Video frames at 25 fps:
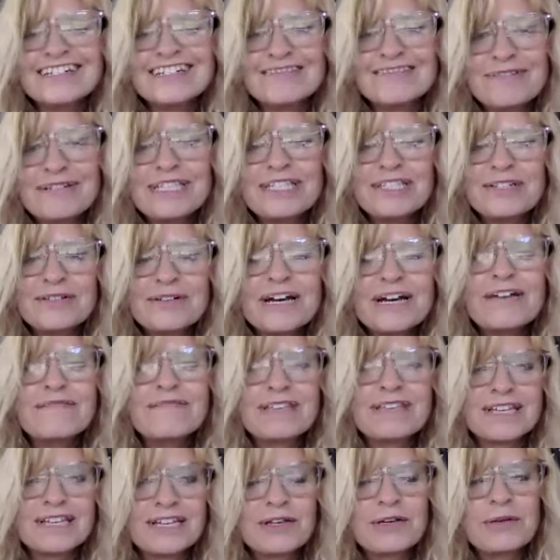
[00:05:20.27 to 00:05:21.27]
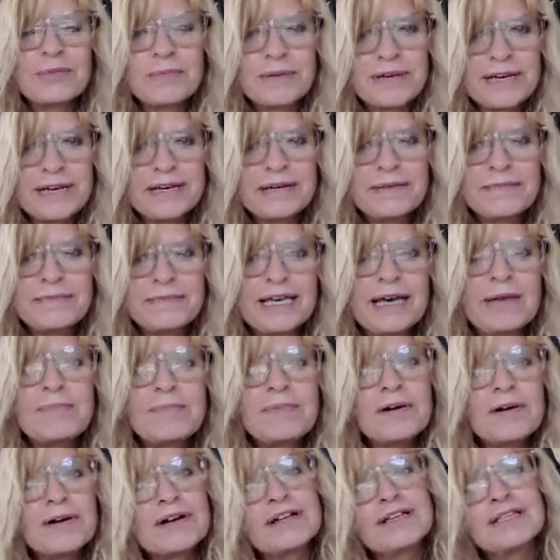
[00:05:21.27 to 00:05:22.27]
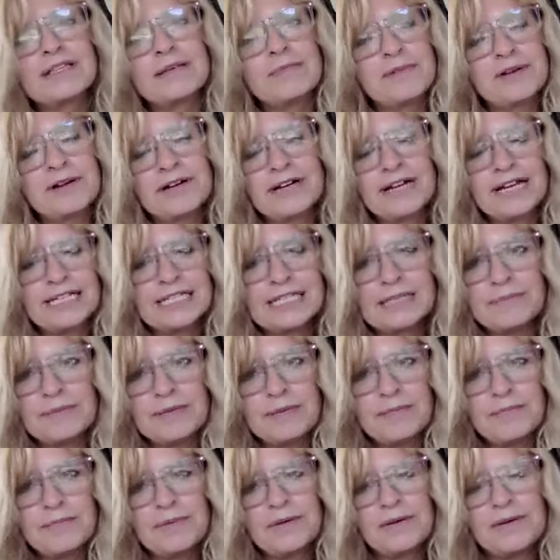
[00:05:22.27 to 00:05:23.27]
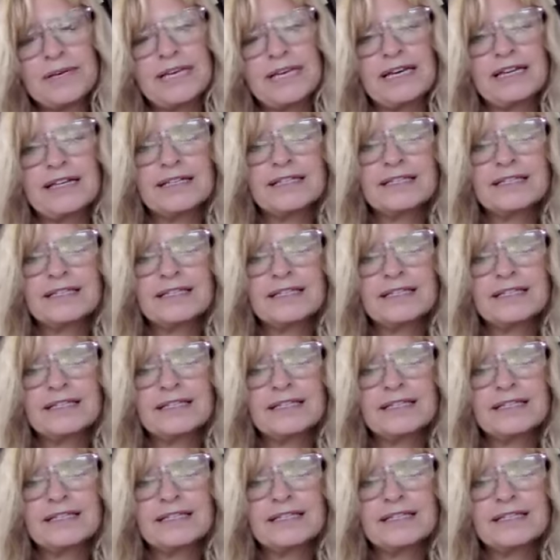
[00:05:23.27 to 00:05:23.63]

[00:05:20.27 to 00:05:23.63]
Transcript: We oh, still okay. have the Koopa. That part of the barn hasn't been built yet.